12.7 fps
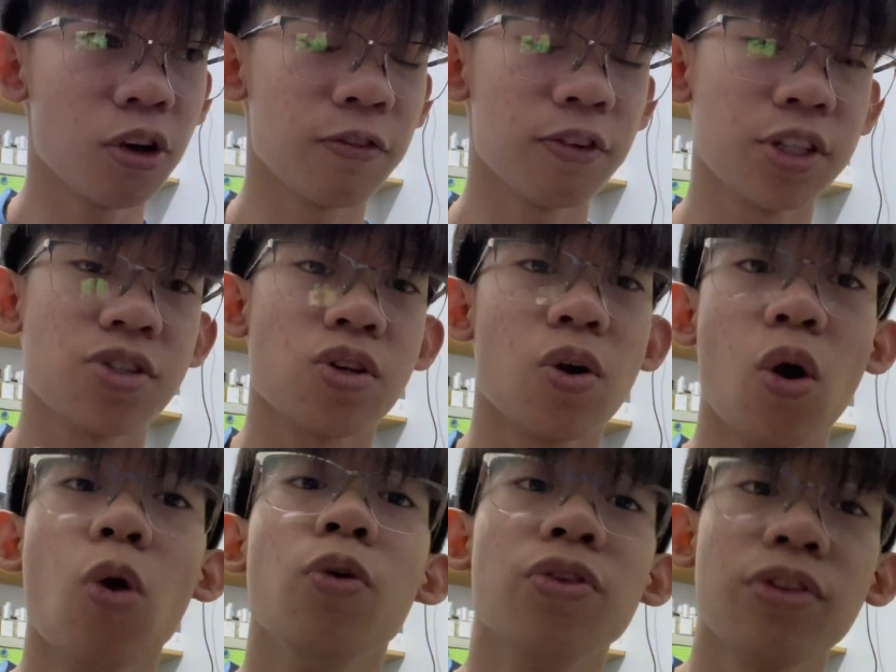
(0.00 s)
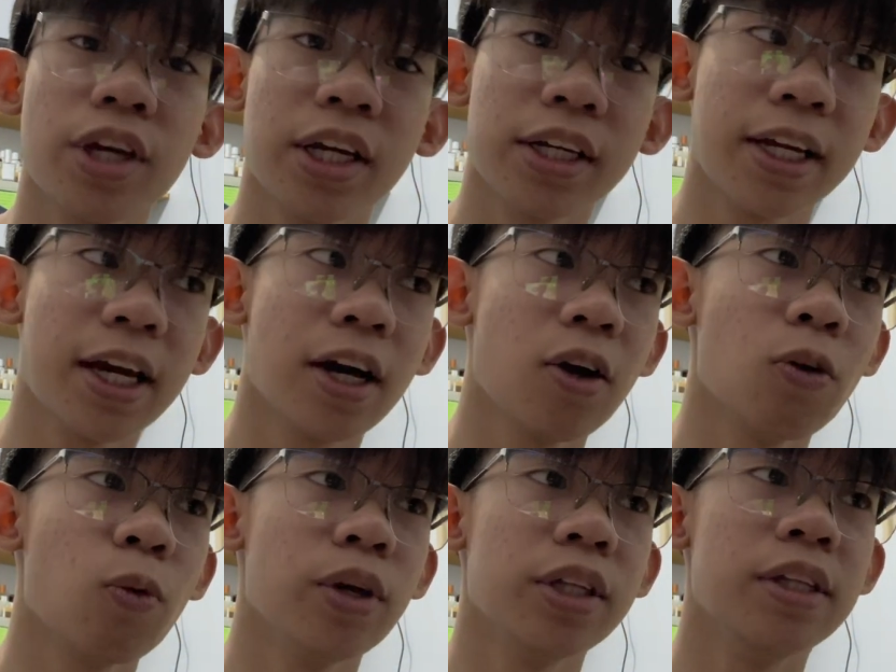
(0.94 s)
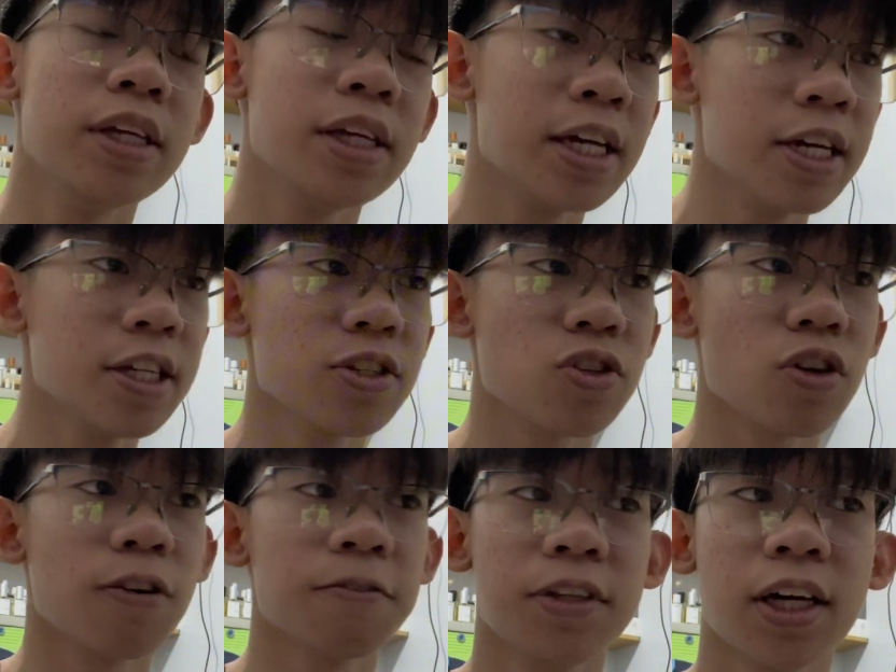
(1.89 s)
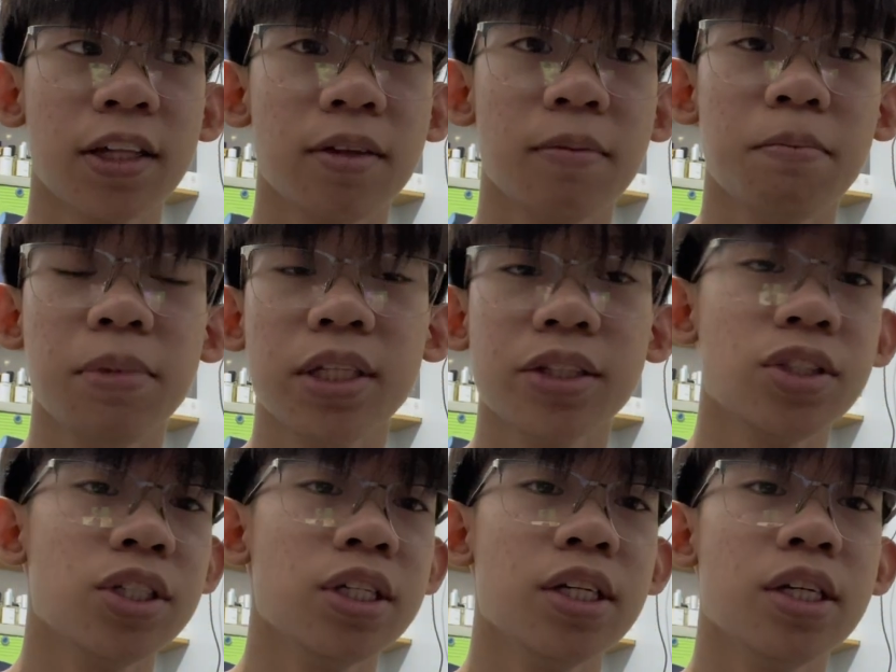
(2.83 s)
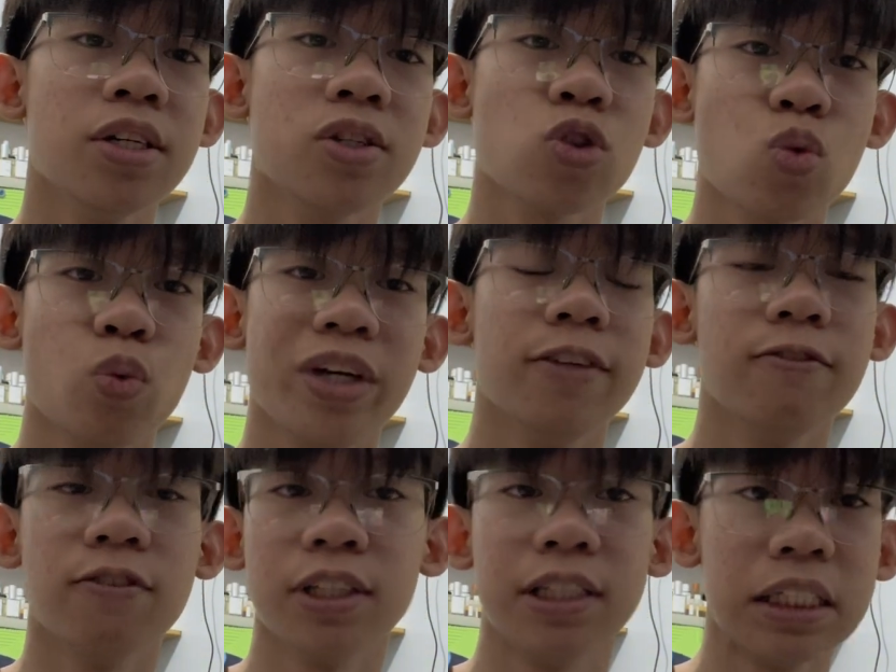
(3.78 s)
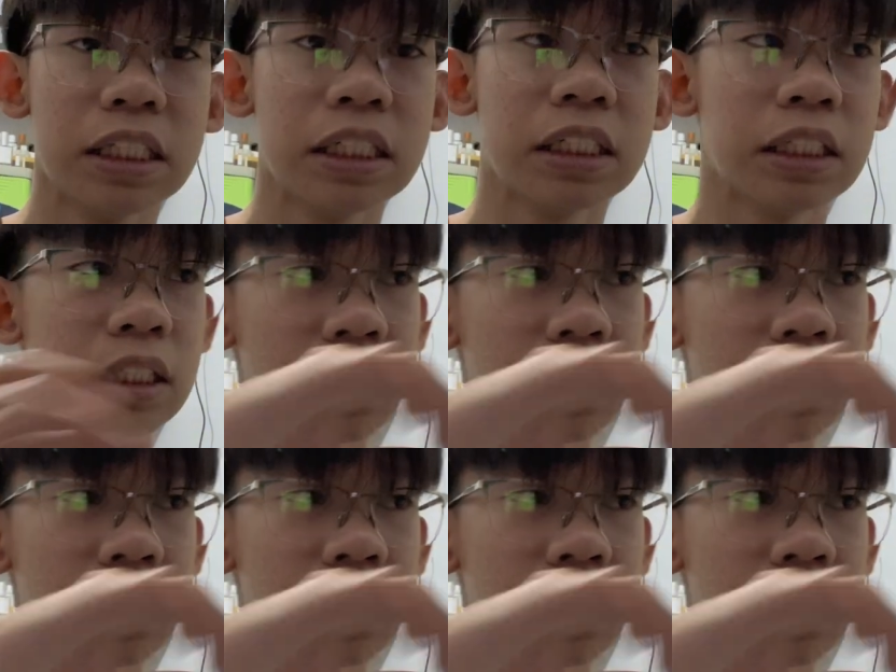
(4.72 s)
of its own thing now with hints of that minty sweet vanilla,